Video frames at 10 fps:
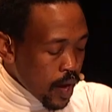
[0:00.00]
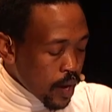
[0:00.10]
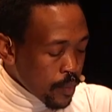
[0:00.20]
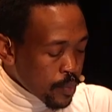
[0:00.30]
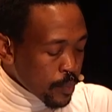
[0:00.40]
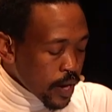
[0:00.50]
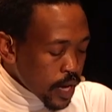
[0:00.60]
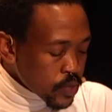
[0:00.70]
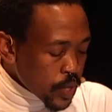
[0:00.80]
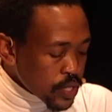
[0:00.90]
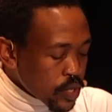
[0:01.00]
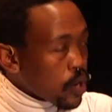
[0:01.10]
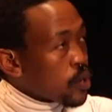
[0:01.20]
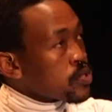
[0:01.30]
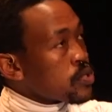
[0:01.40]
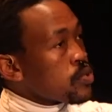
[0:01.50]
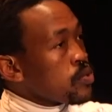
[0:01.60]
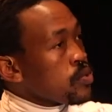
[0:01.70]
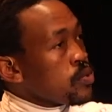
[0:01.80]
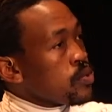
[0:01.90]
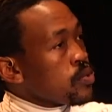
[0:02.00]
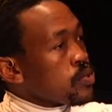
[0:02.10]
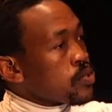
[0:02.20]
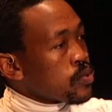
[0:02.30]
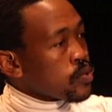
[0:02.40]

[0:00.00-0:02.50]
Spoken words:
But my next question goes to